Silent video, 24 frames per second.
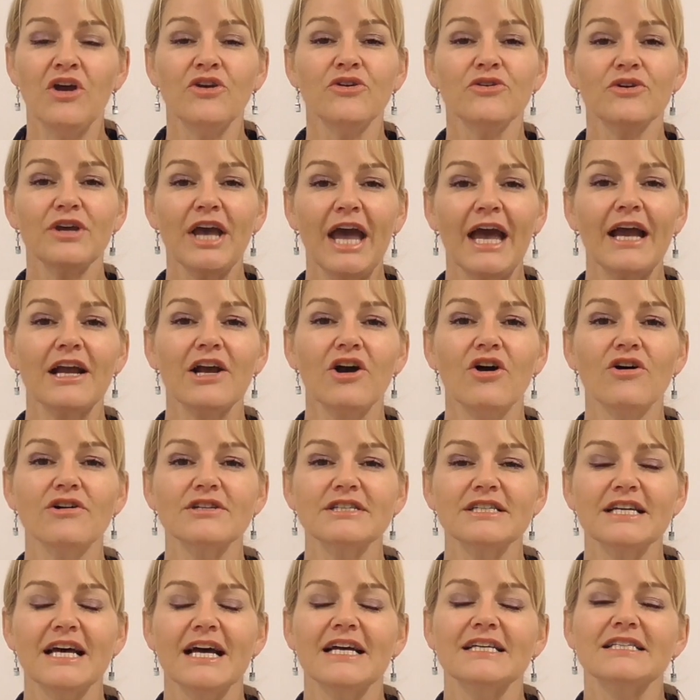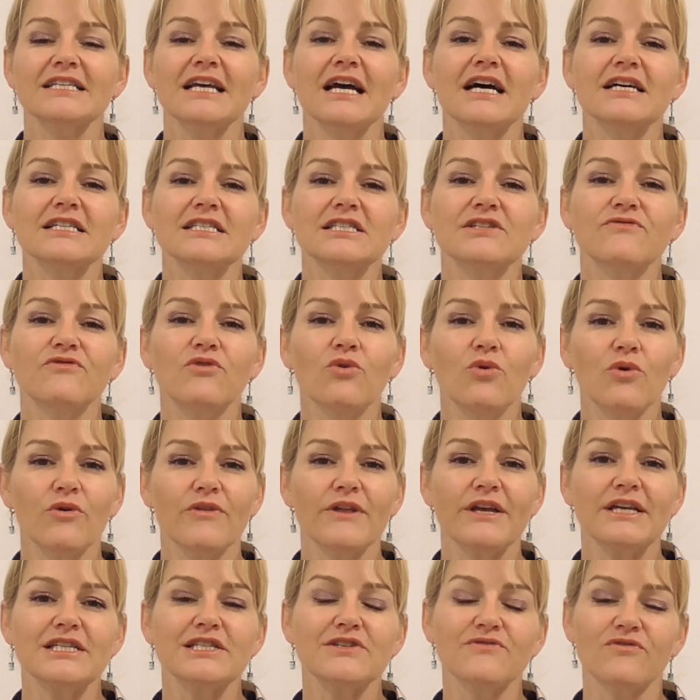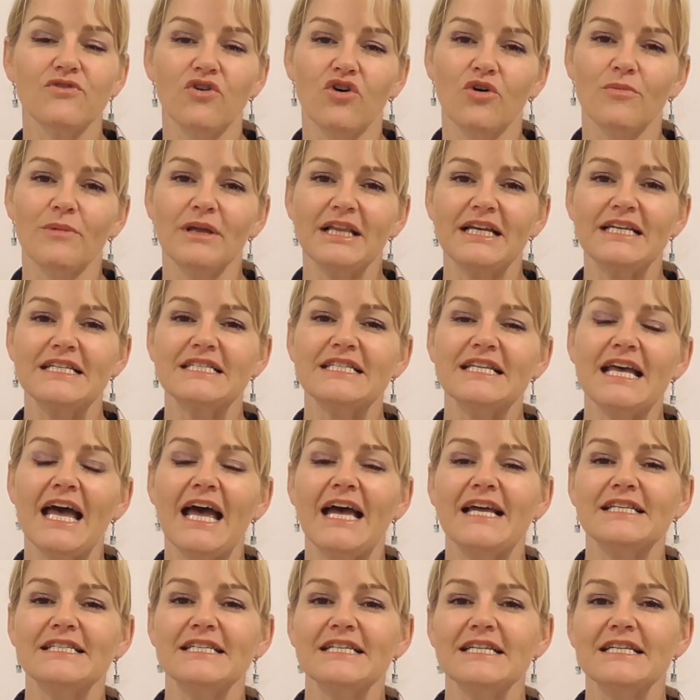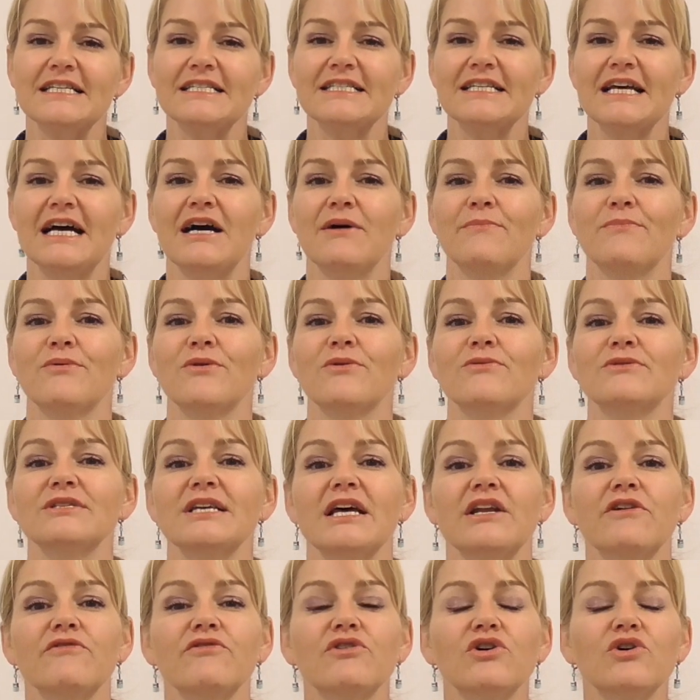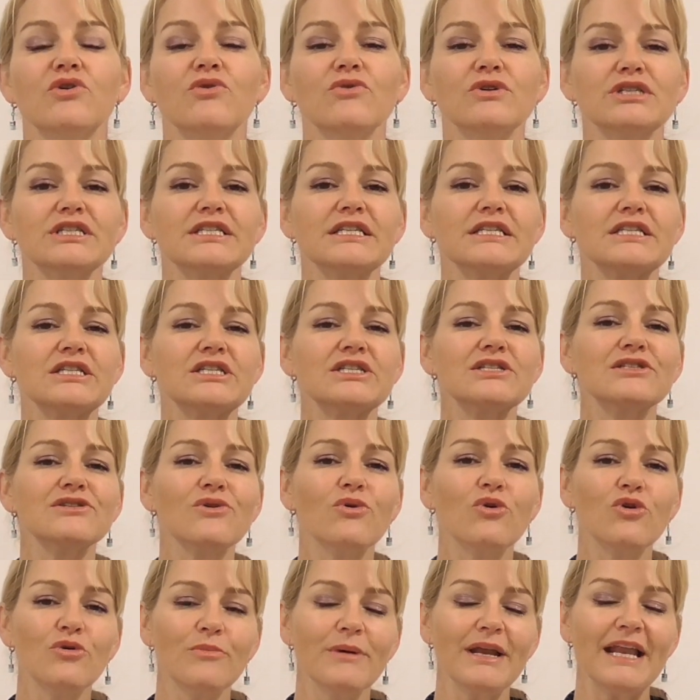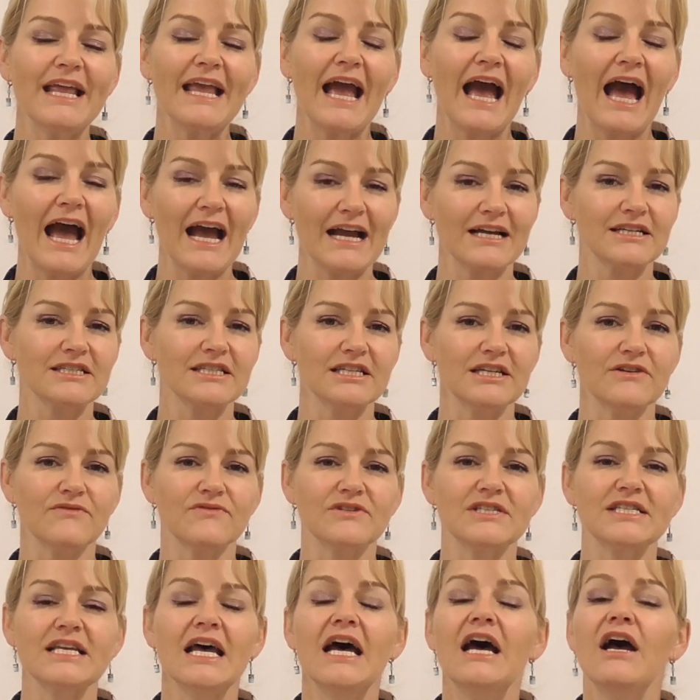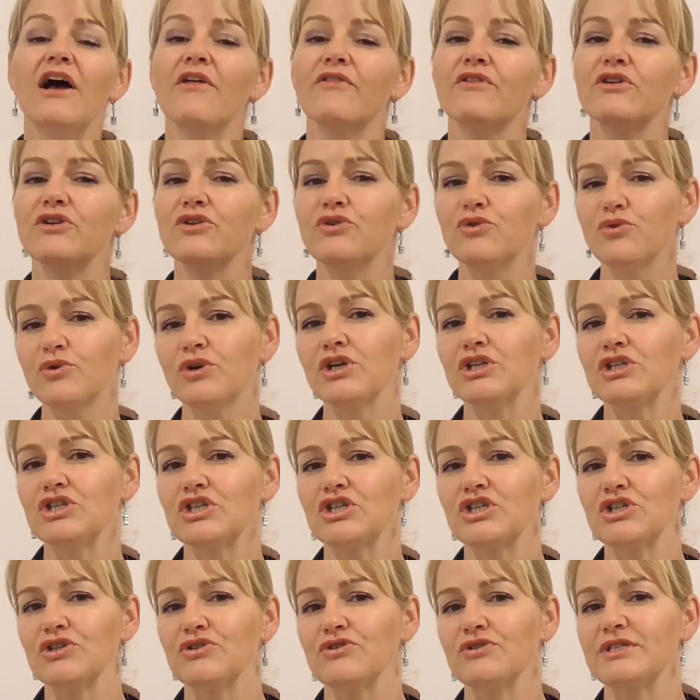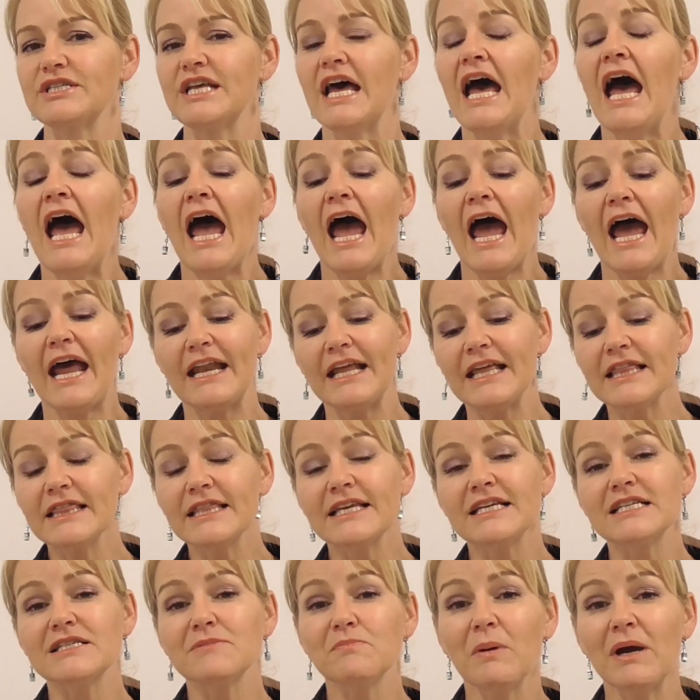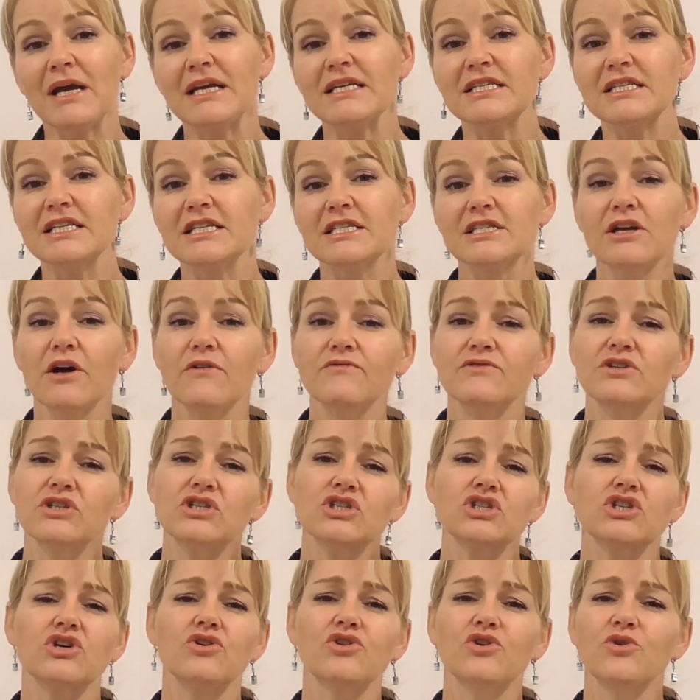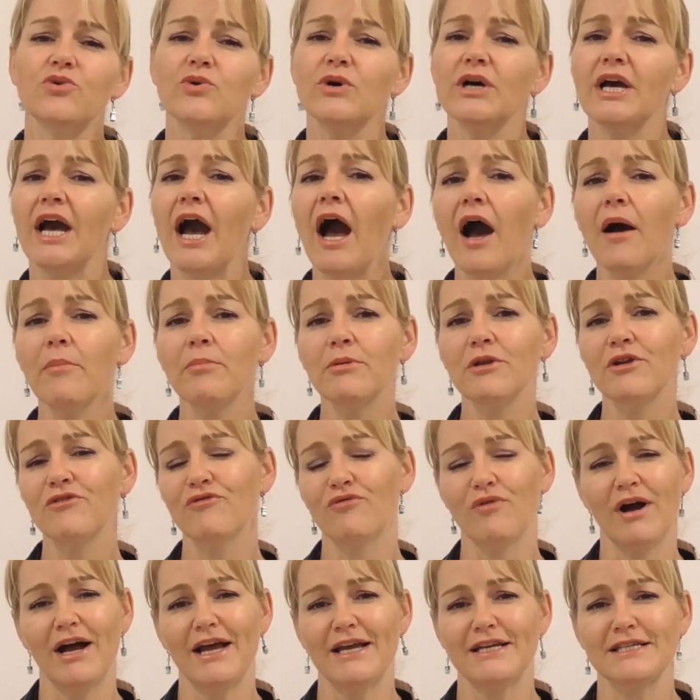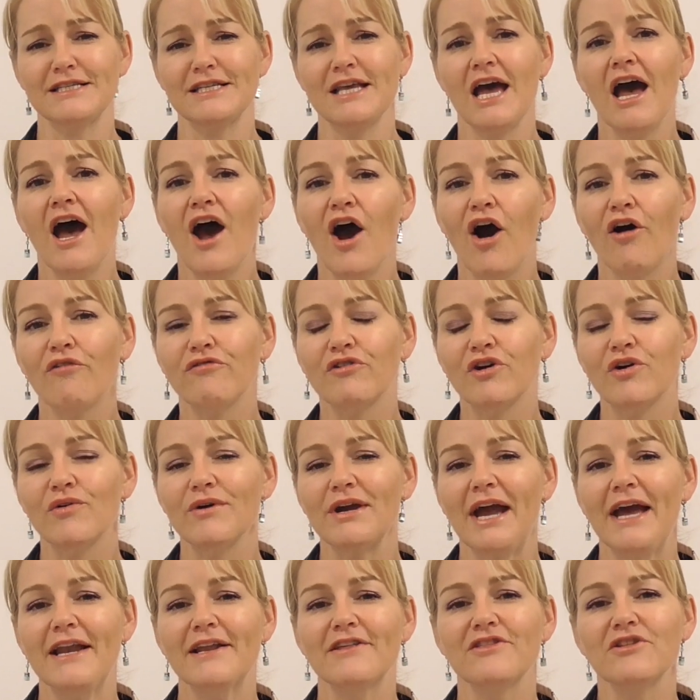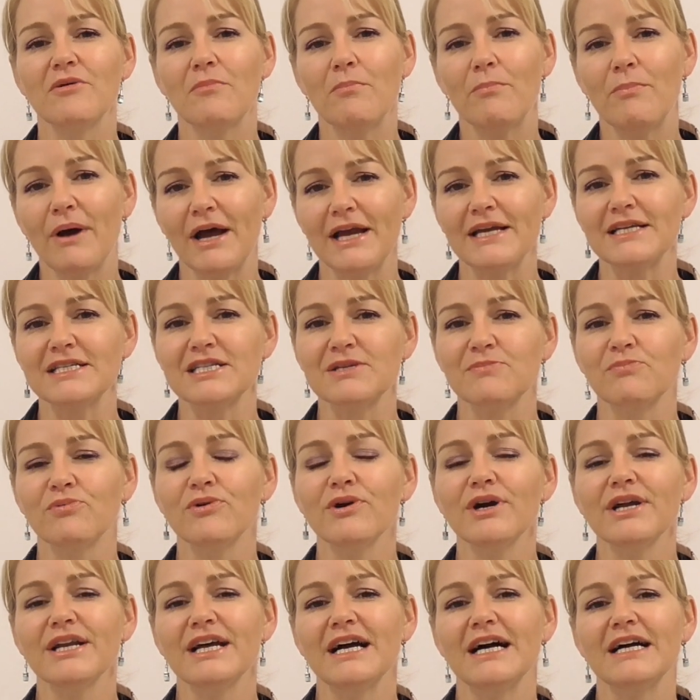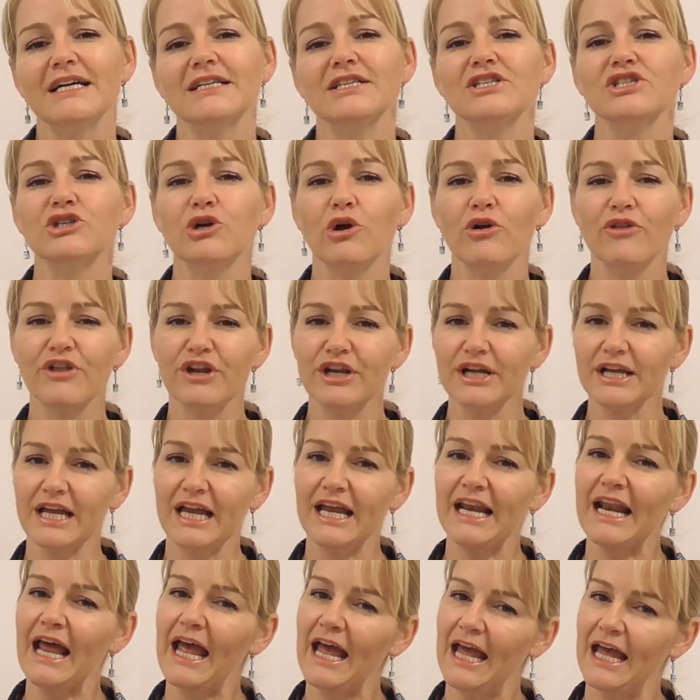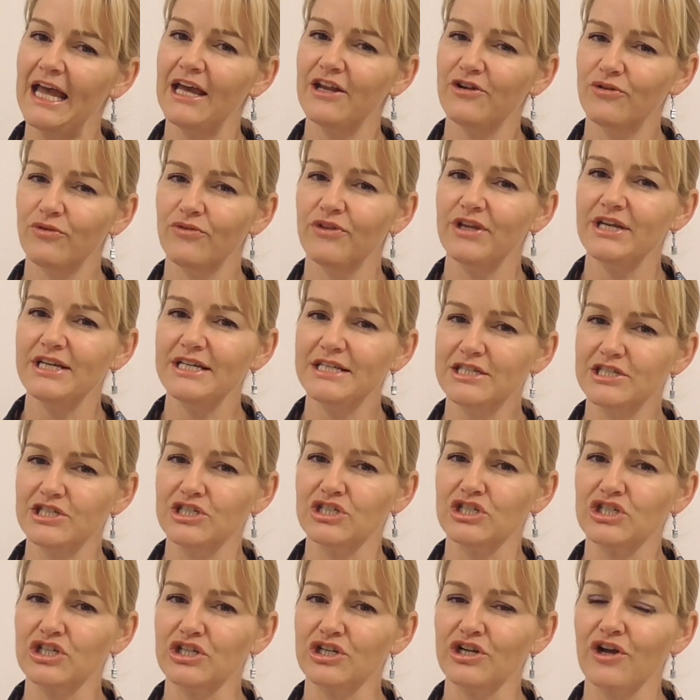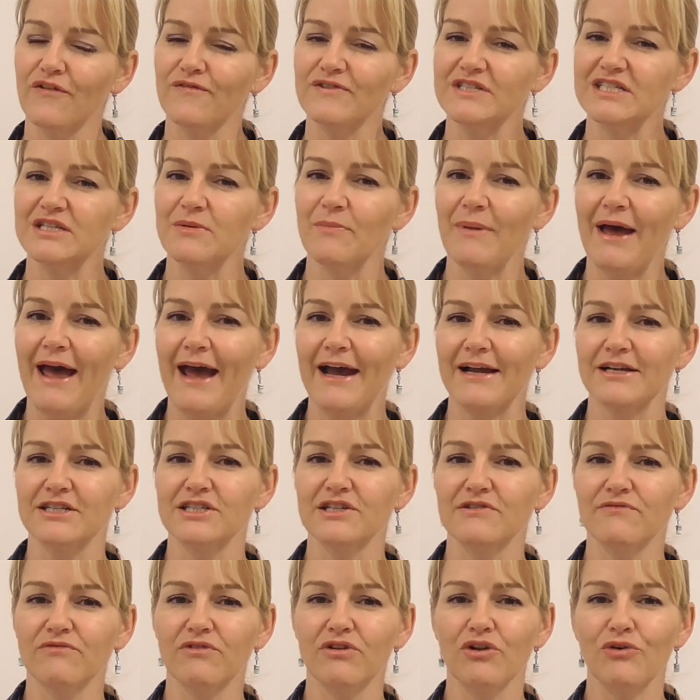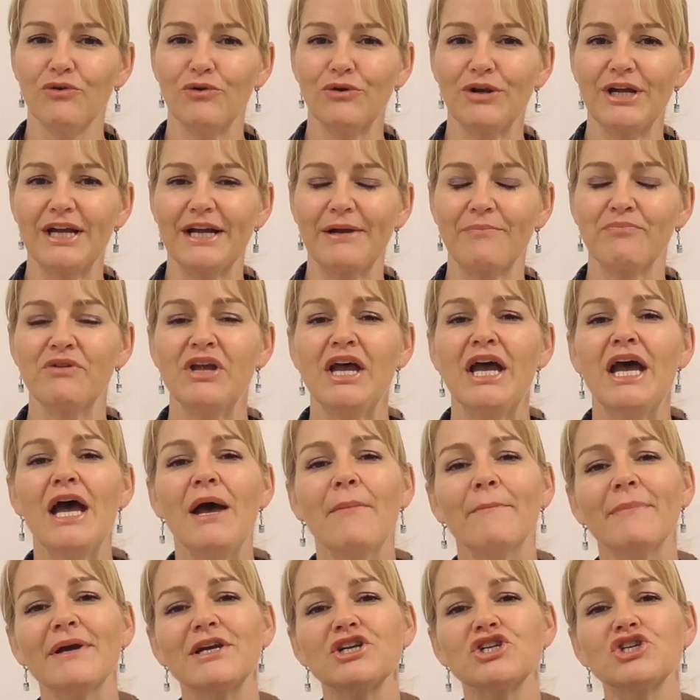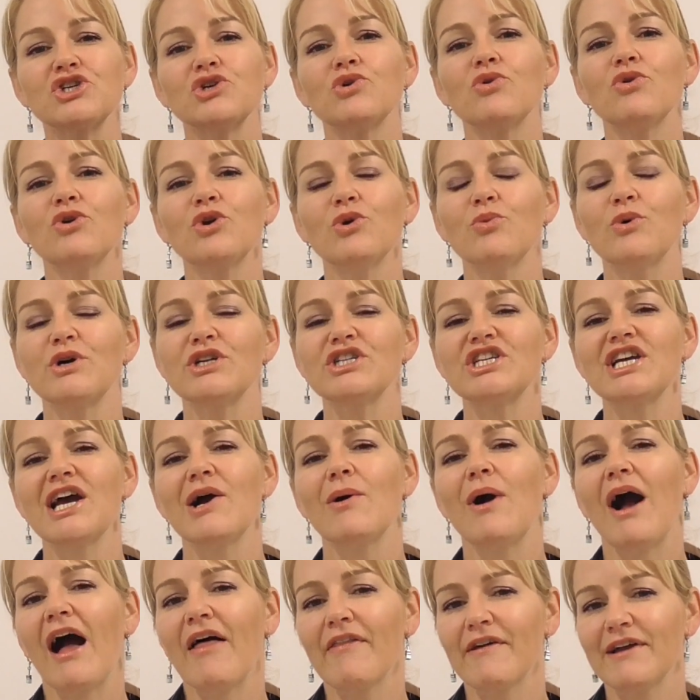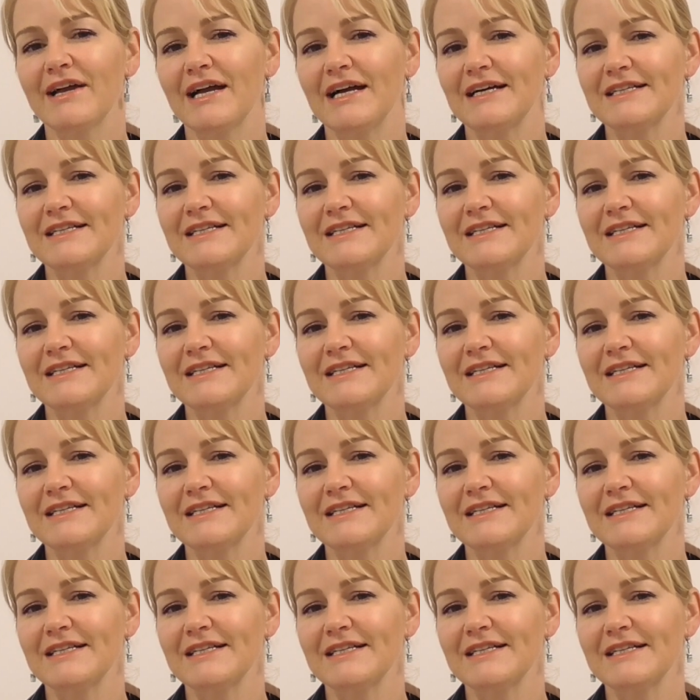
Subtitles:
You can contact us for these formulas and examples, and of course there's so many actives that you can choose. And in these bases, I've just shown you a couple of ways of creating the base product so that it can handle the addition of some active loading. Make sure you watch our other